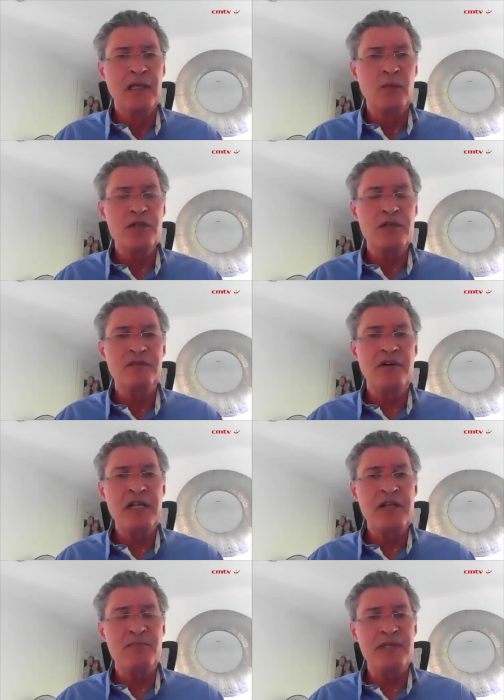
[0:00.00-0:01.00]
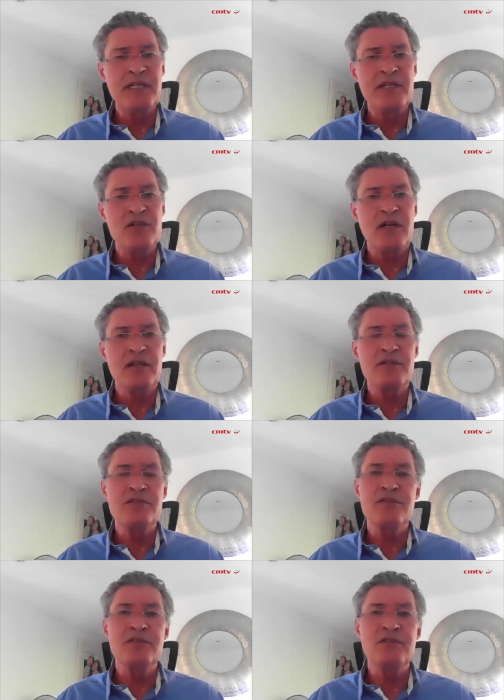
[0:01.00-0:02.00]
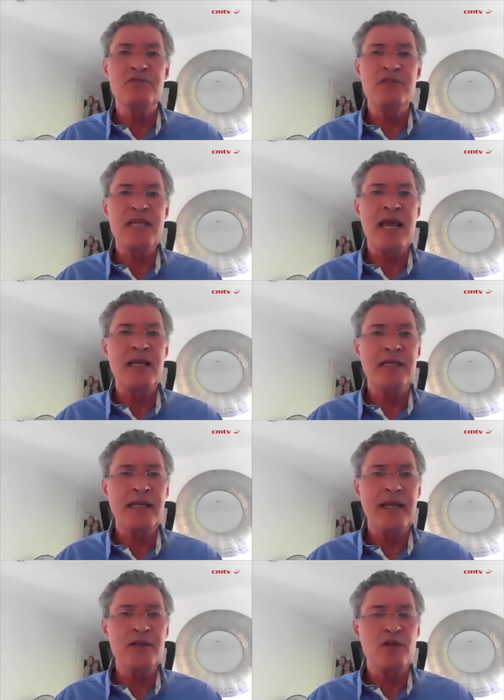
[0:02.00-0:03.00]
which are very busy trying to reallocate